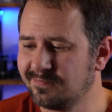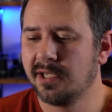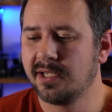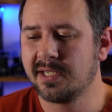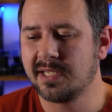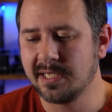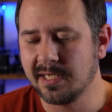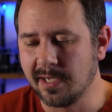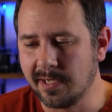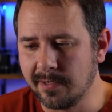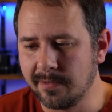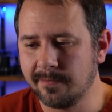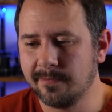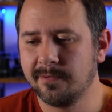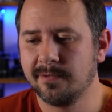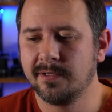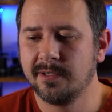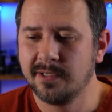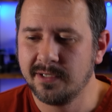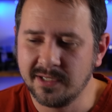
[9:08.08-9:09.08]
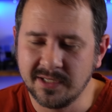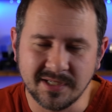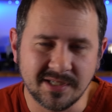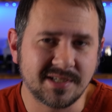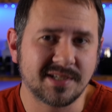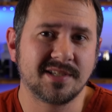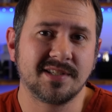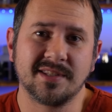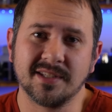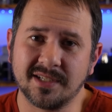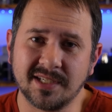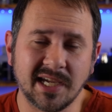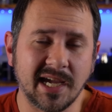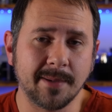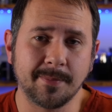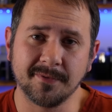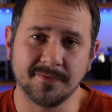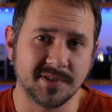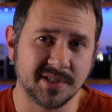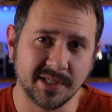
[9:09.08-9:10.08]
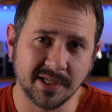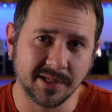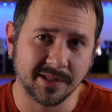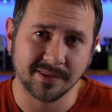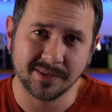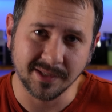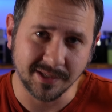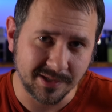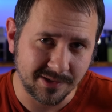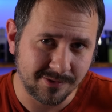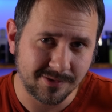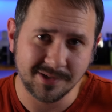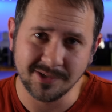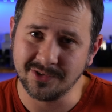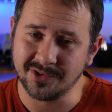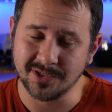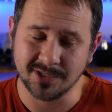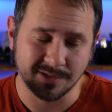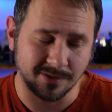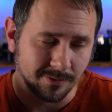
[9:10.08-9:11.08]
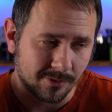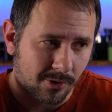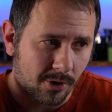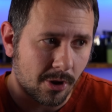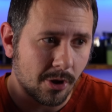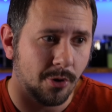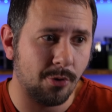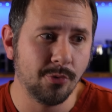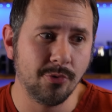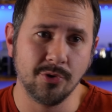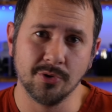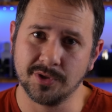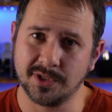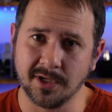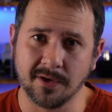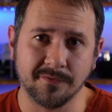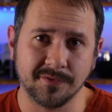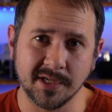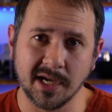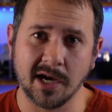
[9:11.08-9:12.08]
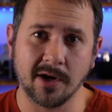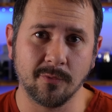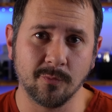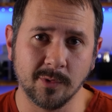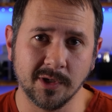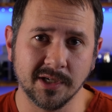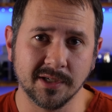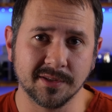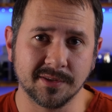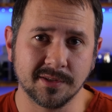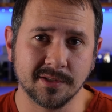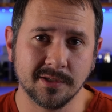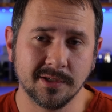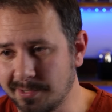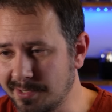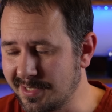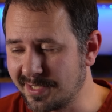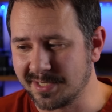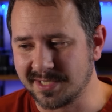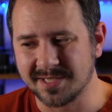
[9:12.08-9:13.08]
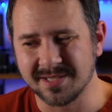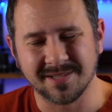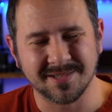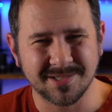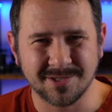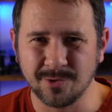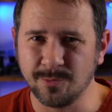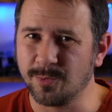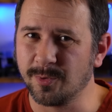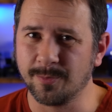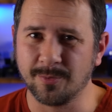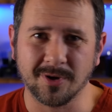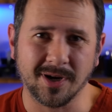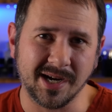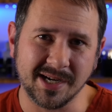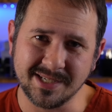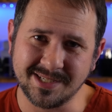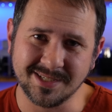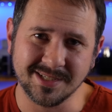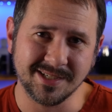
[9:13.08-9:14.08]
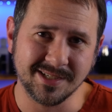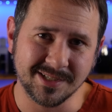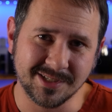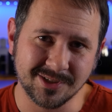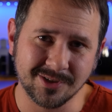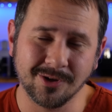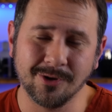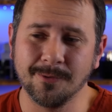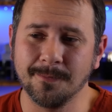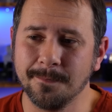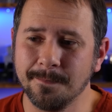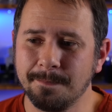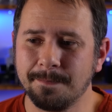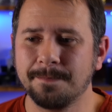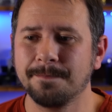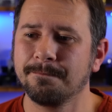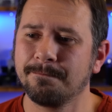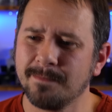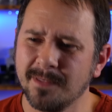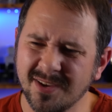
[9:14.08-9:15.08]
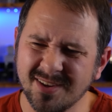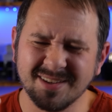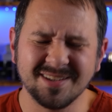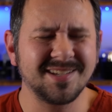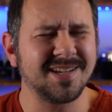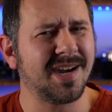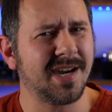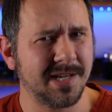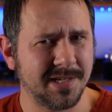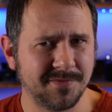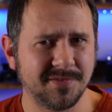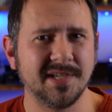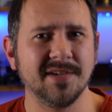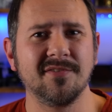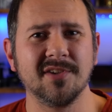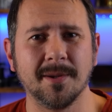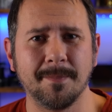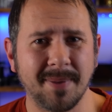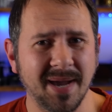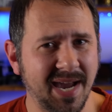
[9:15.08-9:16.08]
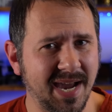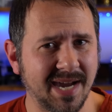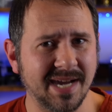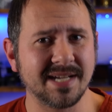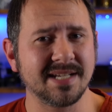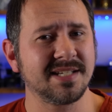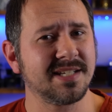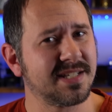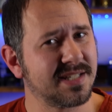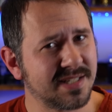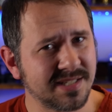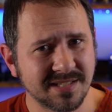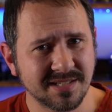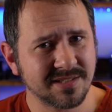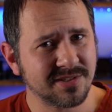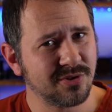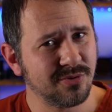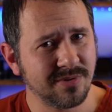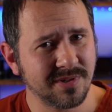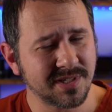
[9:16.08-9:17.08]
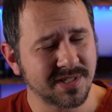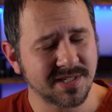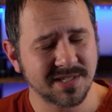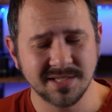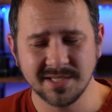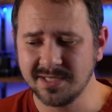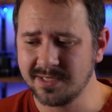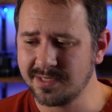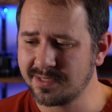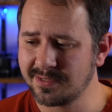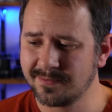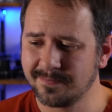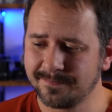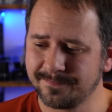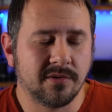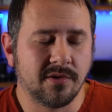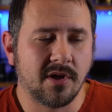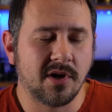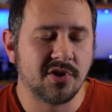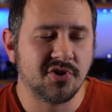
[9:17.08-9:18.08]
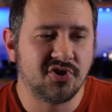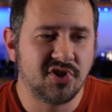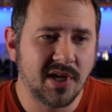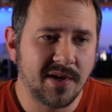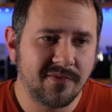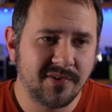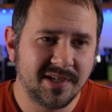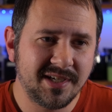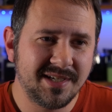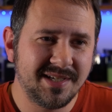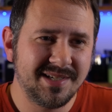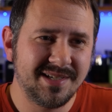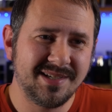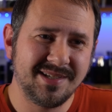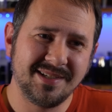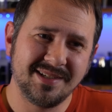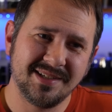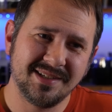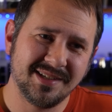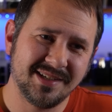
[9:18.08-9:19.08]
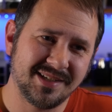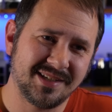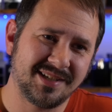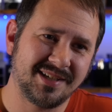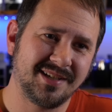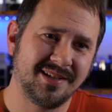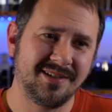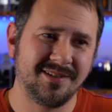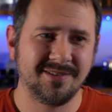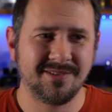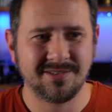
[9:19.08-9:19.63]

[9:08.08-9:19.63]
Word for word: Again, it's the type of scent that you can just load yourself down with because it's not super pricey. So you can kind of give it a pass to an extent. Longevity is